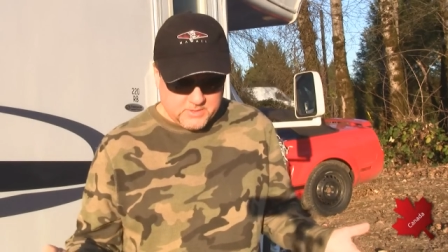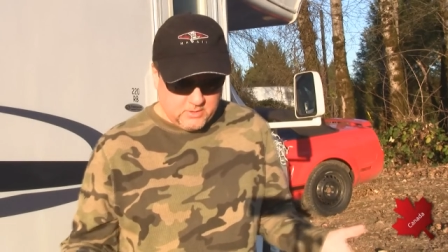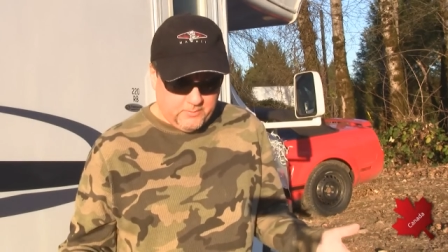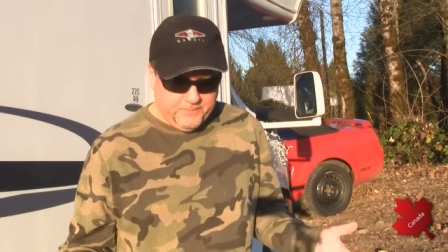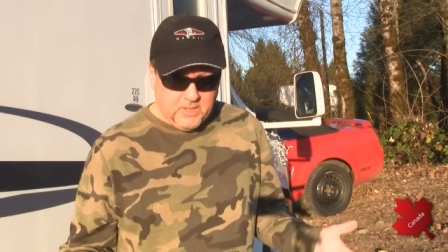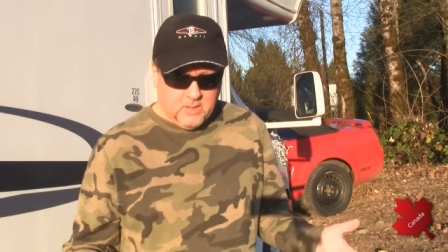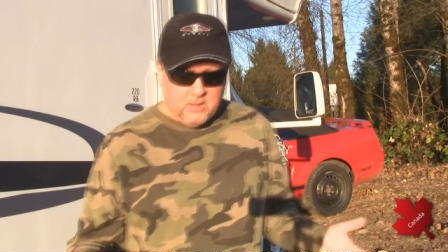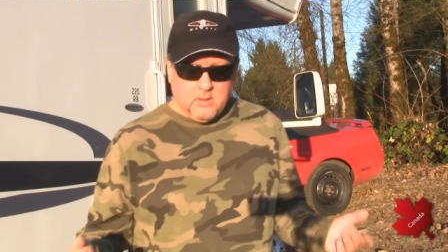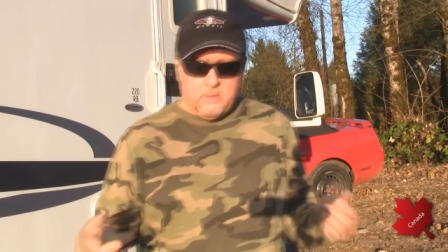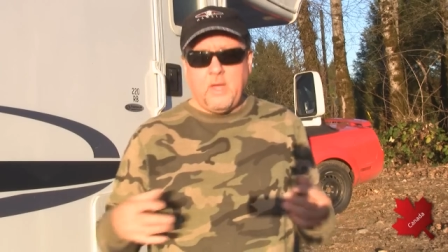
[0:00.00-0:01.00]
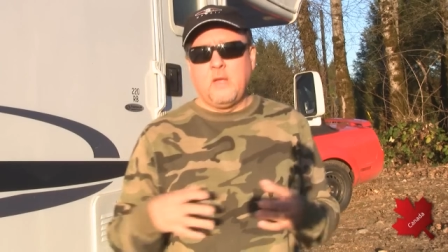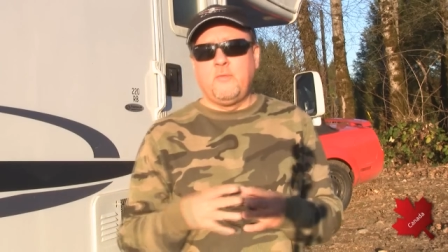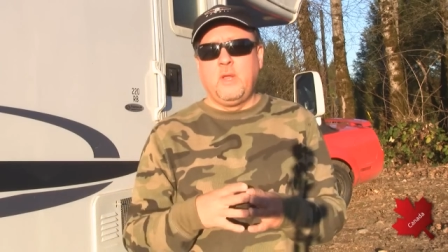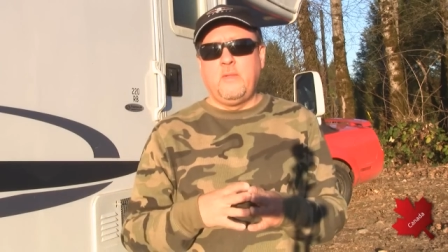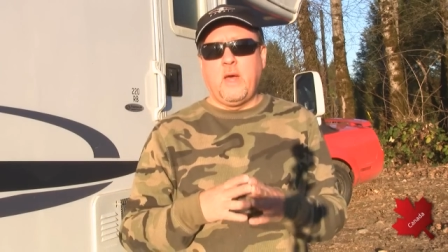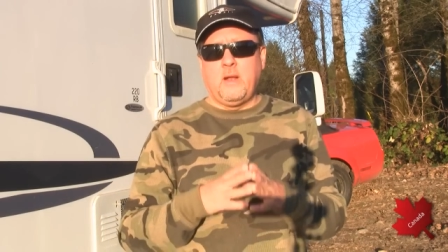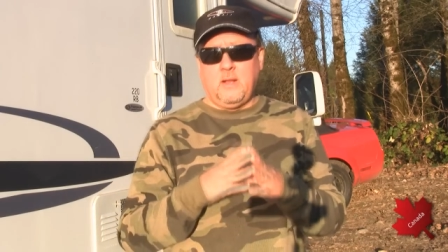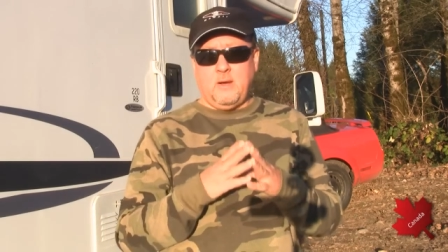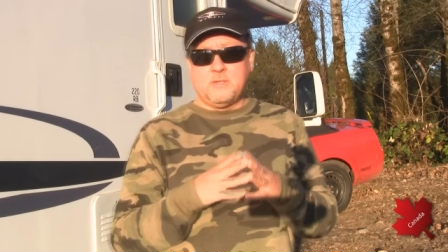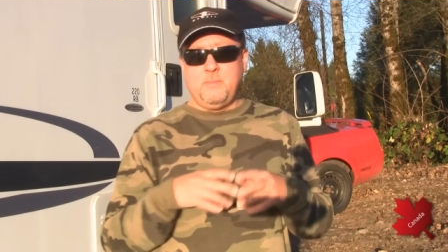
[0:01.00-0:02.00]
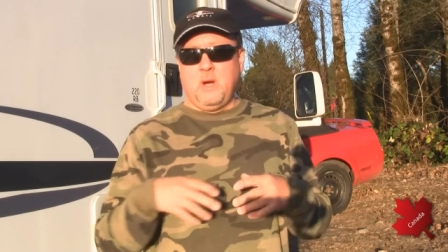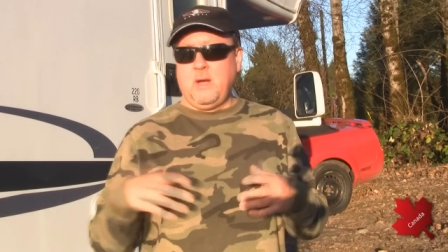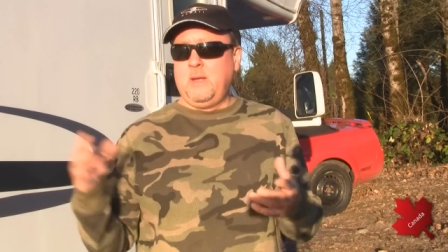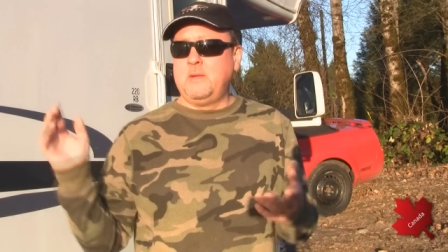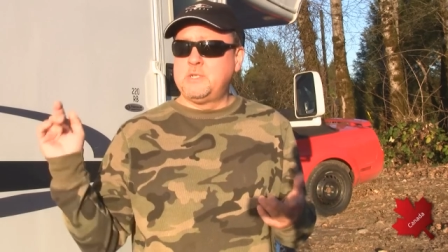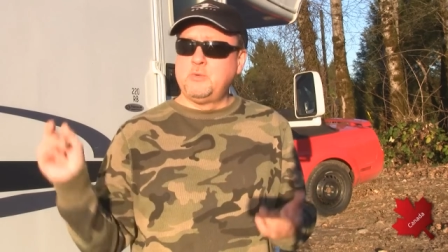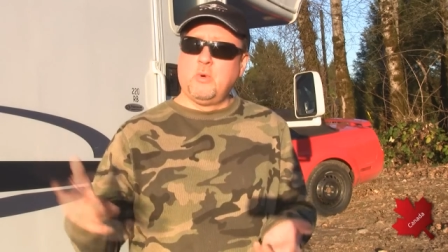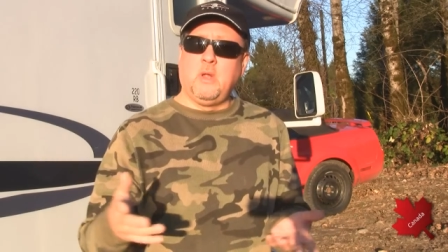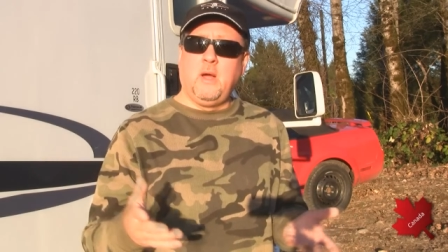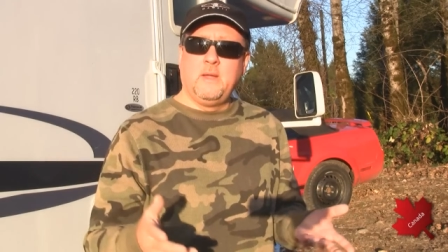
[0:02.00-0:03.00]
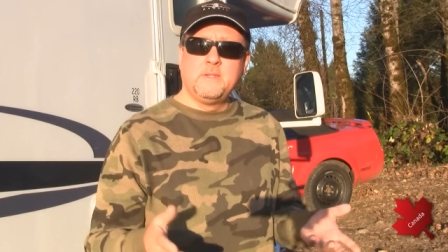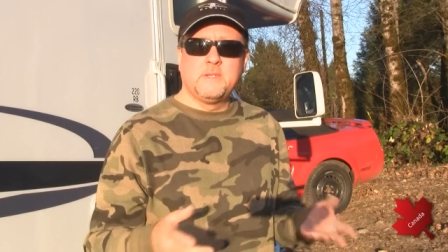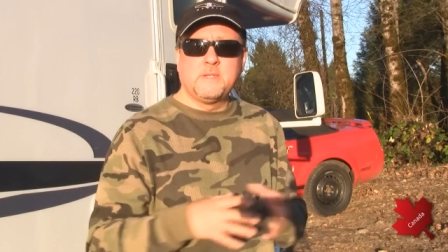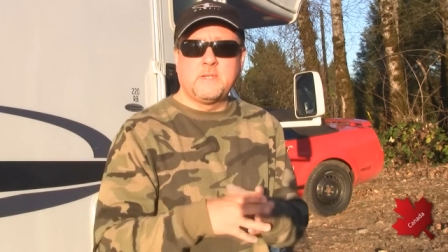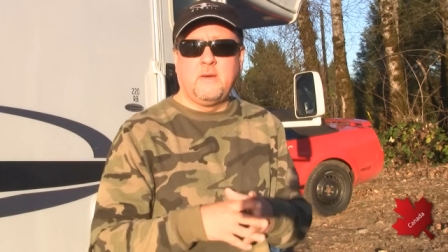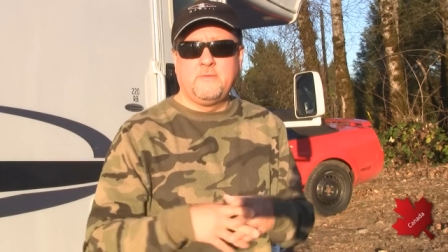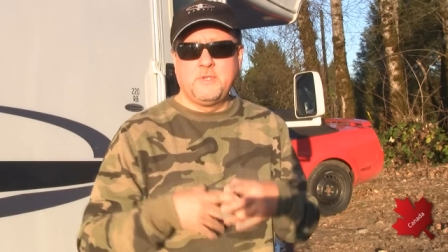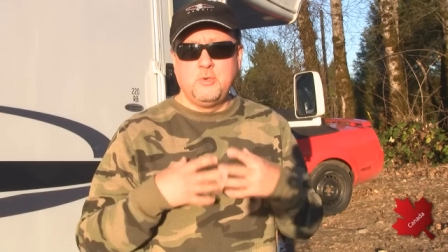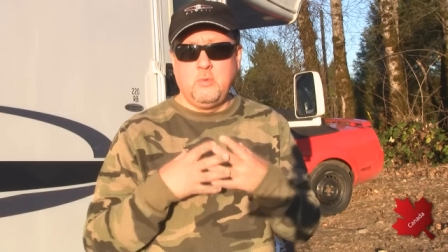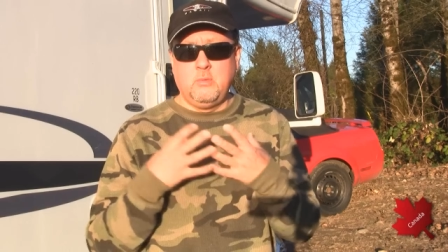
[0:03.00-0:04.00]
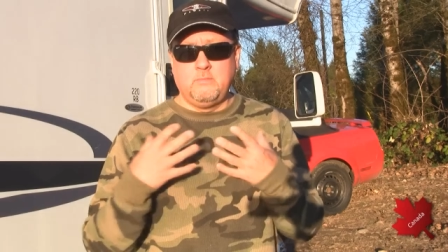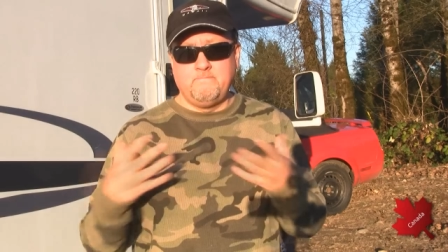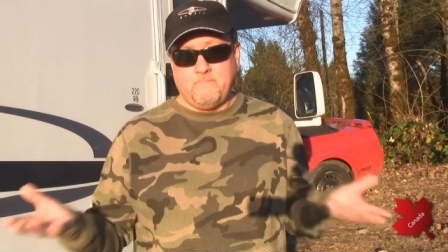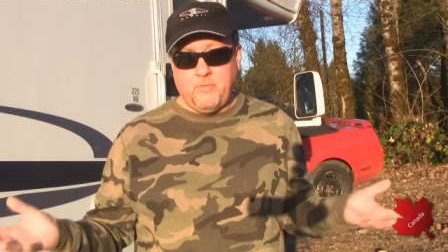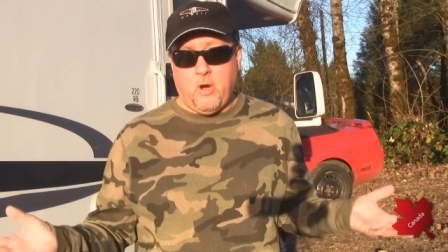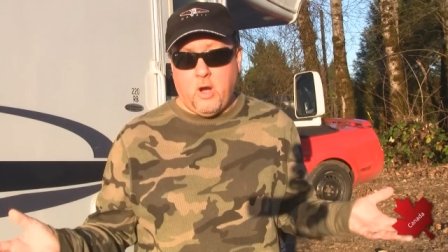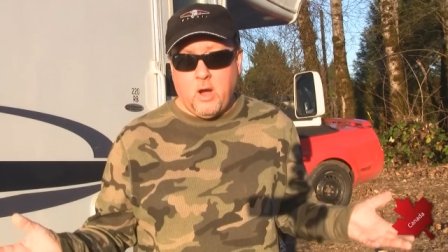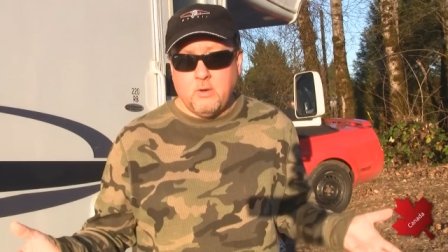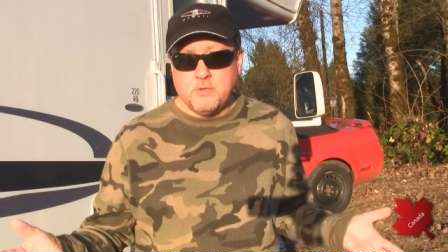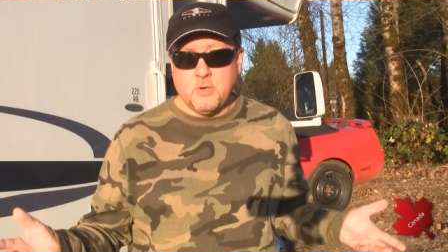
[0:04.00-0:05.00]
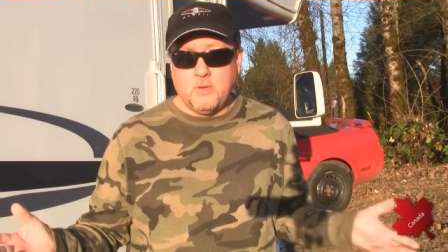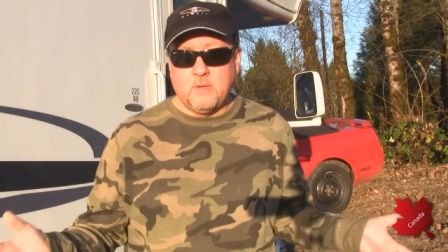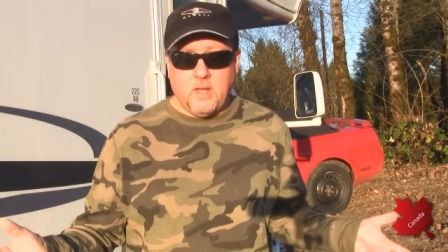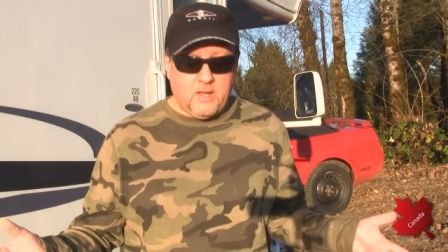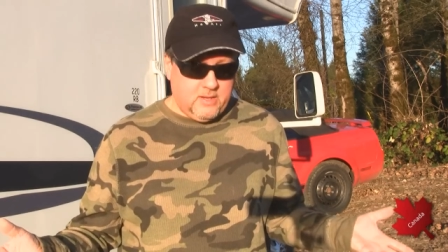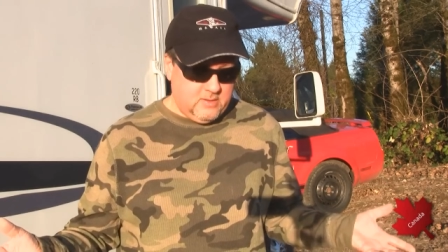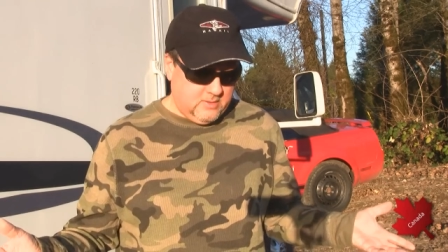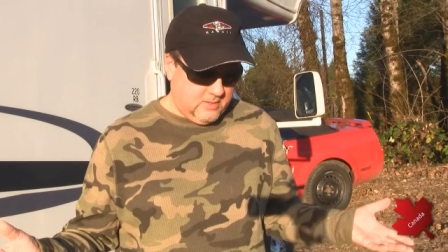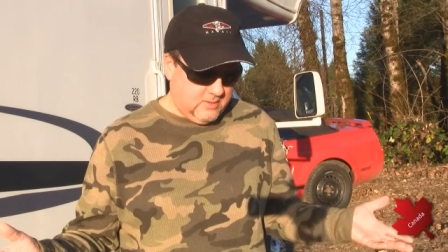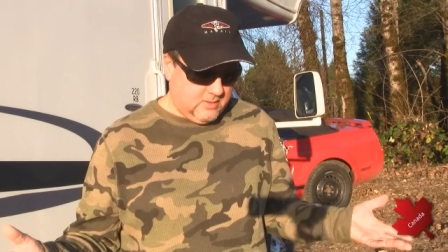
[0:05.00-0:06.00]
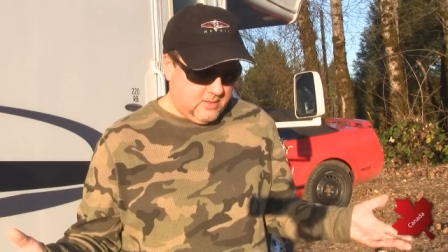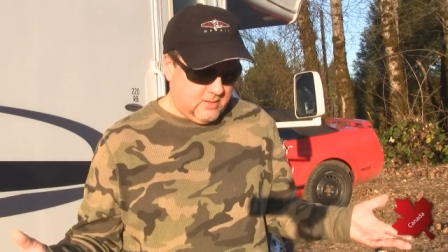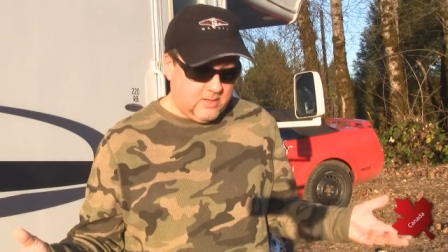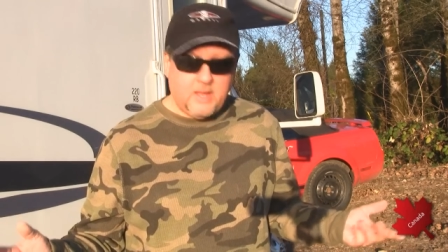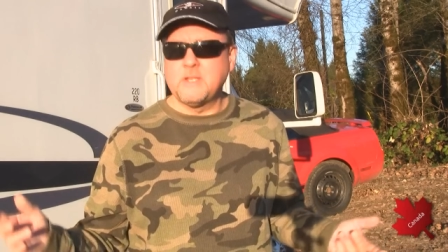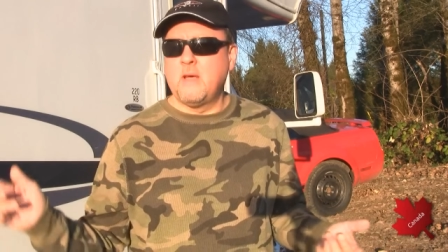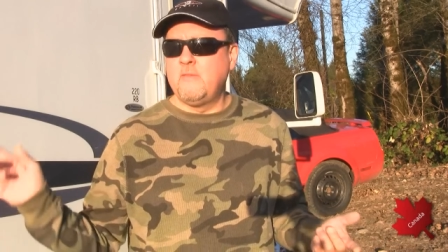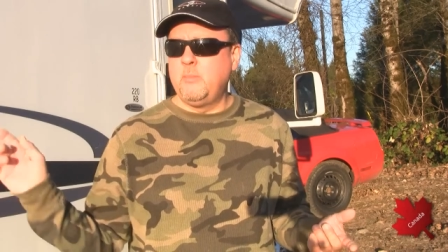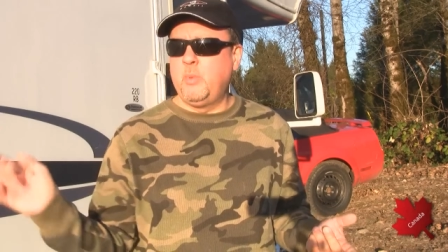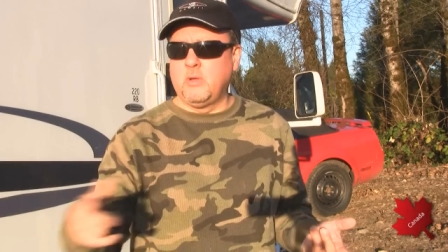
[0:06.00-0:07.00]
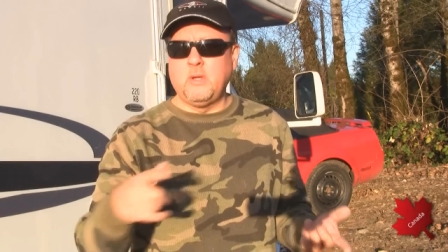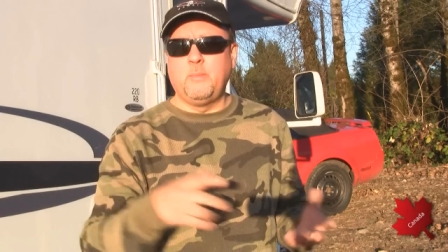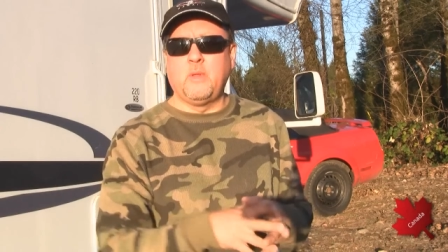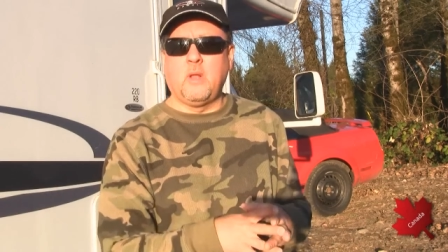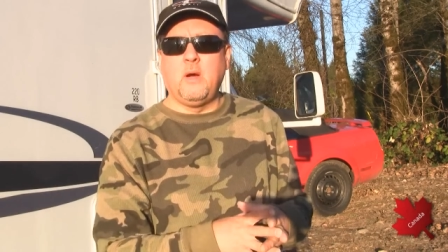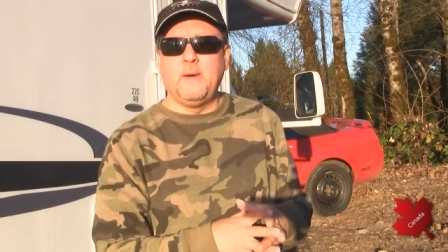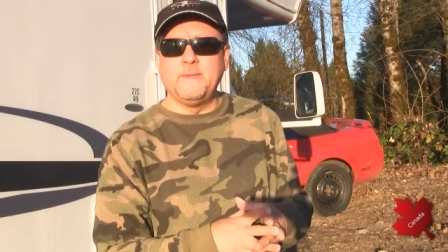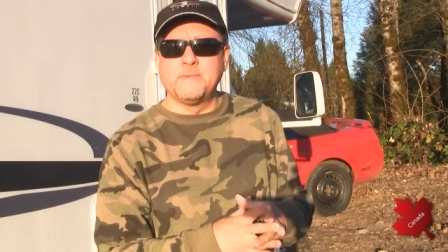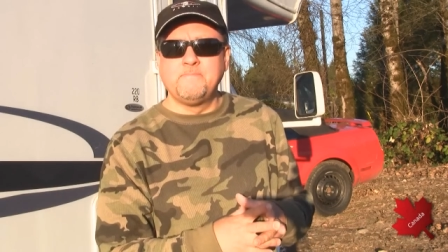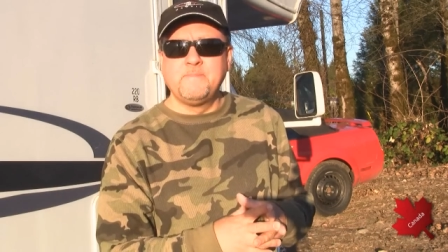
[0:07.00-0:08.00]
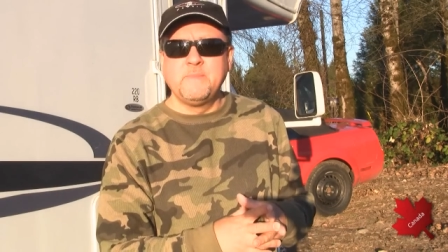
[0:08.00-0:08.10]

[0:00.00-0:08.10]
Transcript: So thankfully that allows my sewer lines and stuff to thaw out during the day in case I have any buildup in the lines.